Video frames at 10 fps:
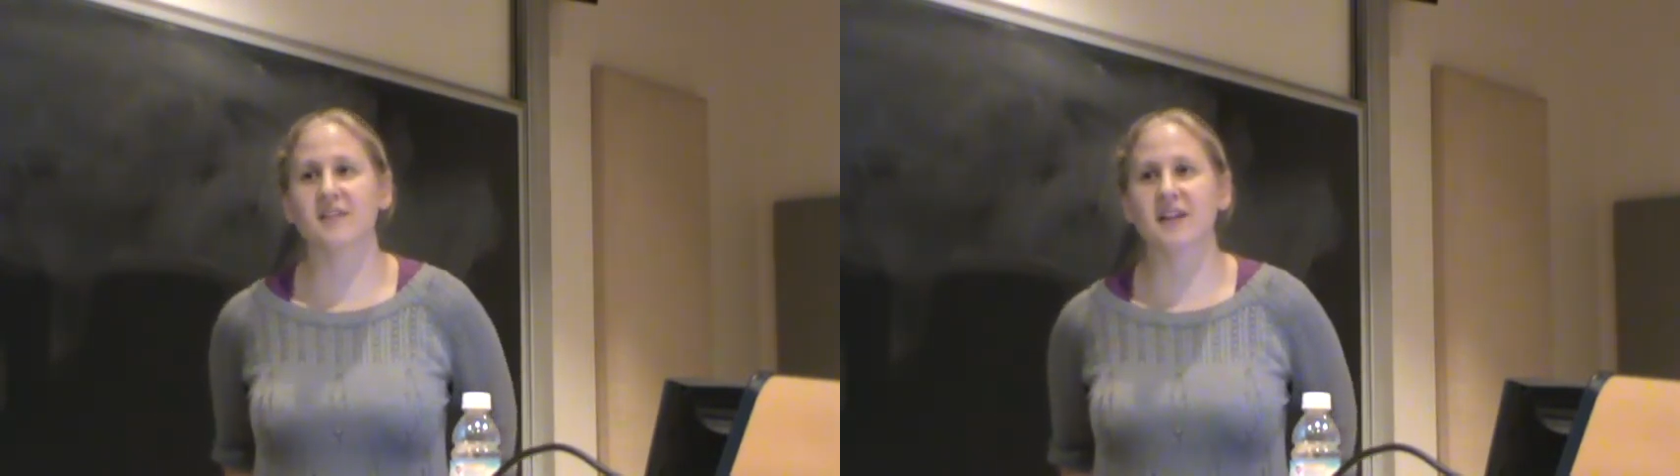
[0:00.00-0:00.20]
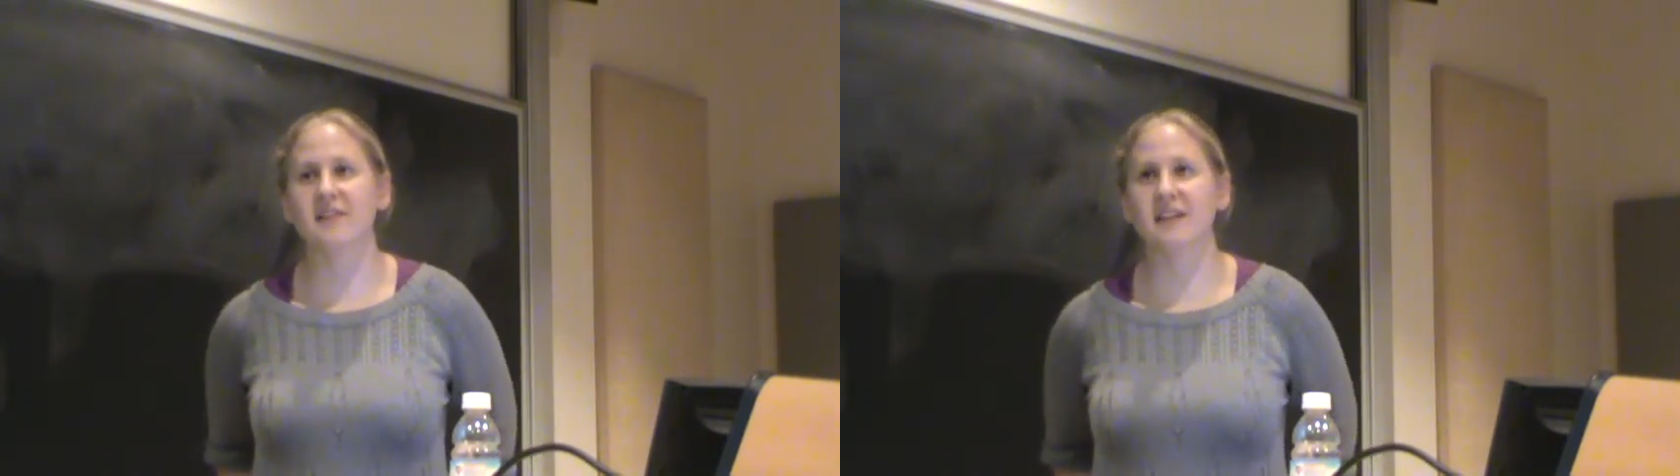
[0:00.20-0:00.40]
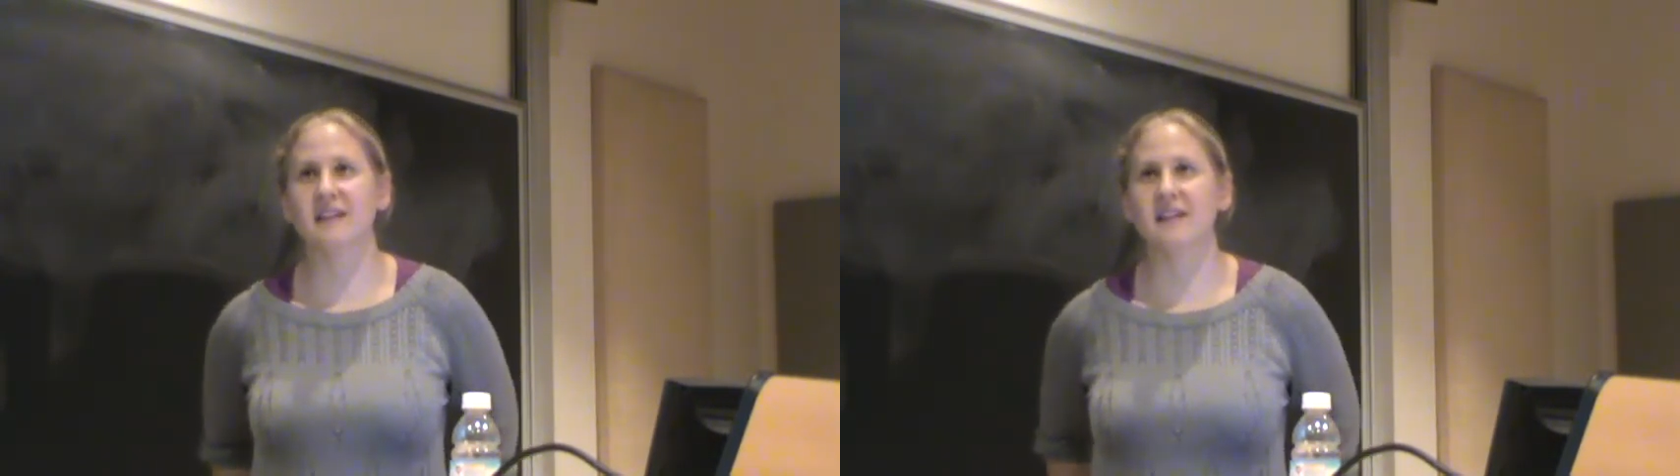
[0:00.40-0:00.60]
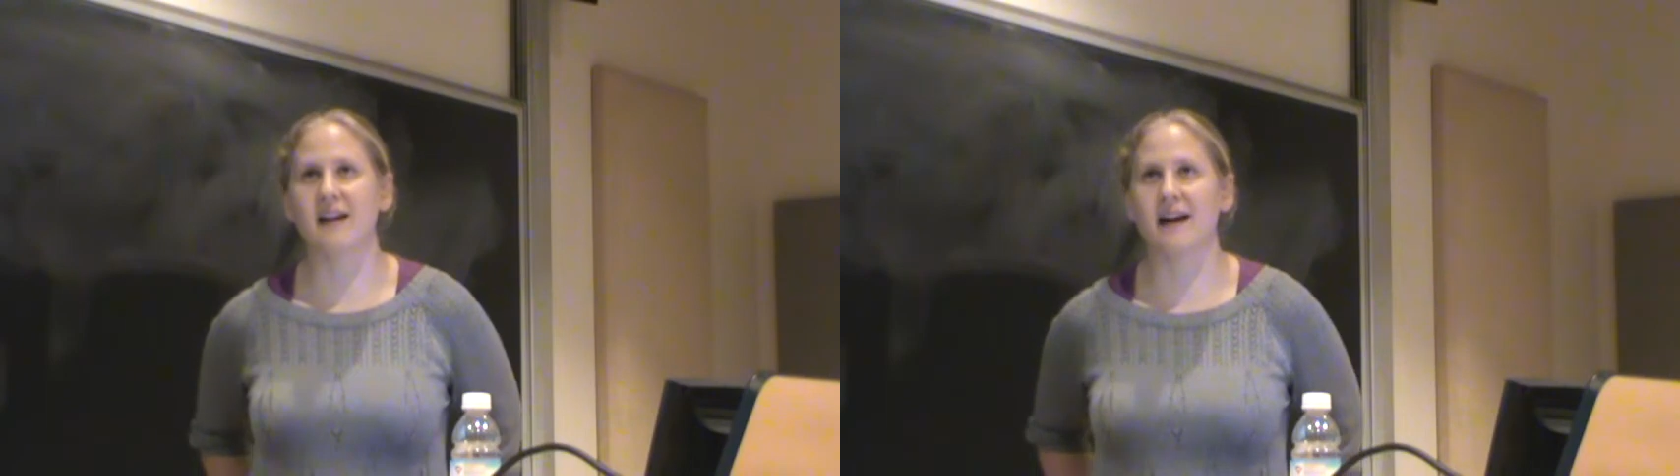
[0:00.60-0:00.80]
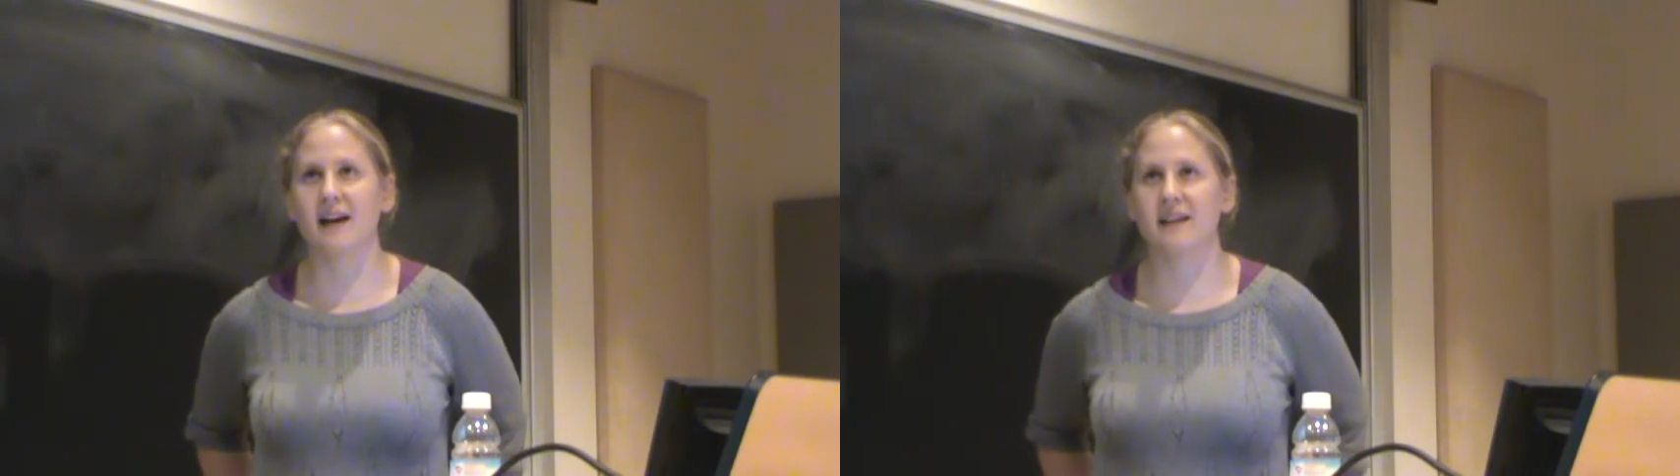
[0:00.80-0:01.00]
are actually
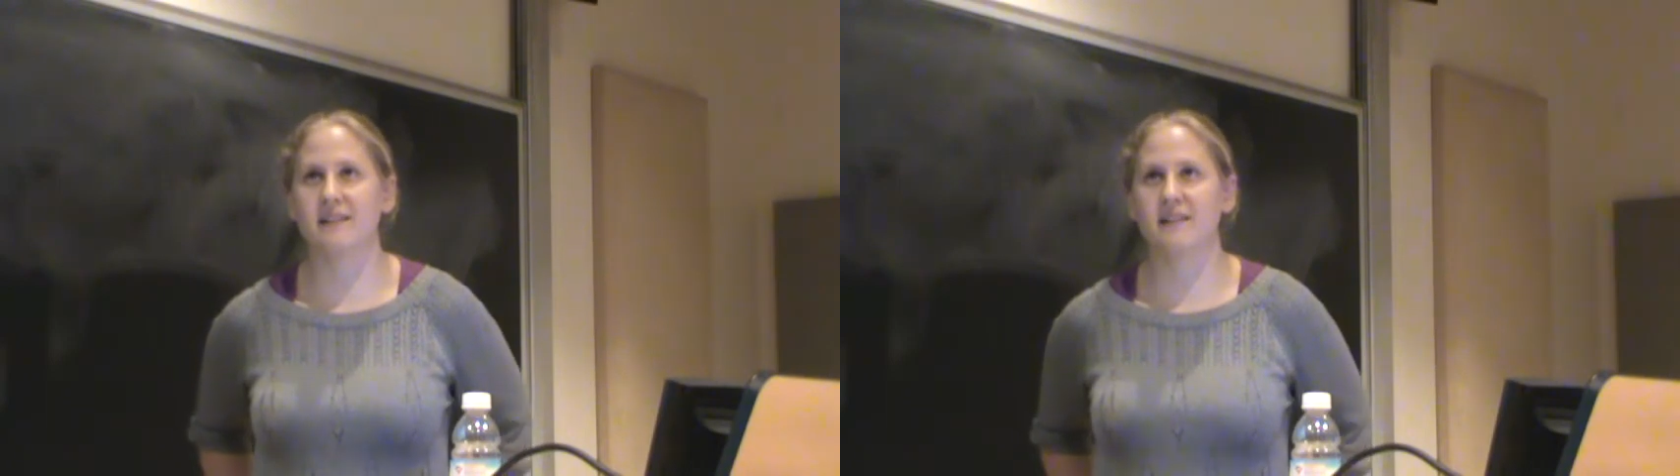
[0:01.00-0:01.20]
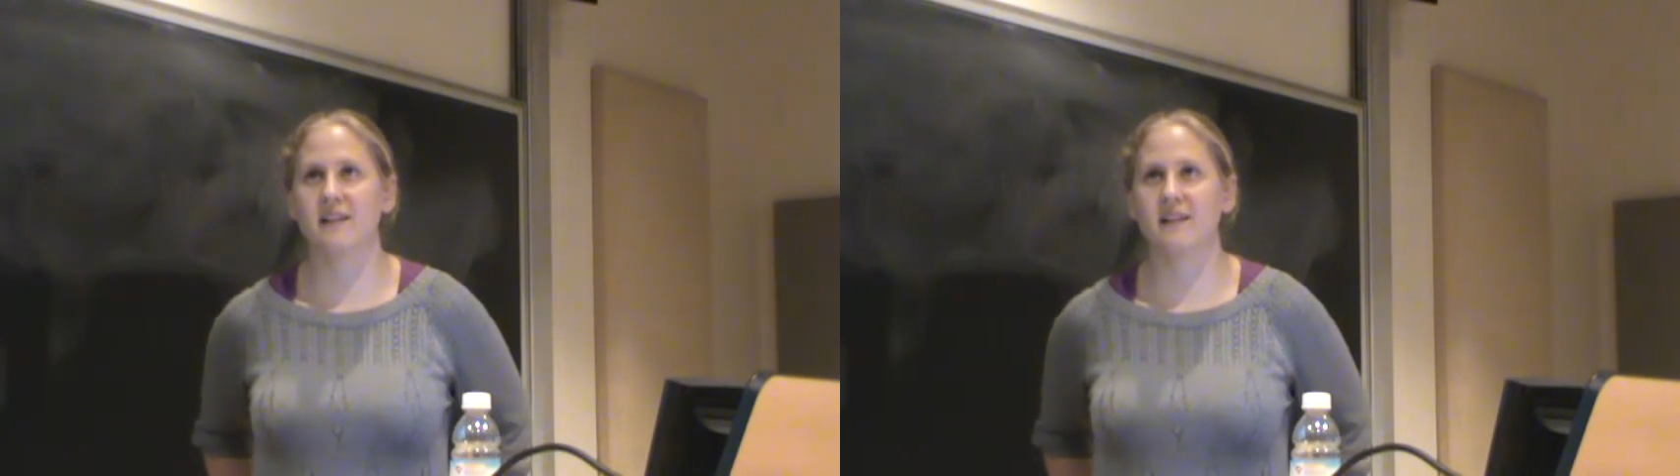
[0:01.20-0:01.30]
not,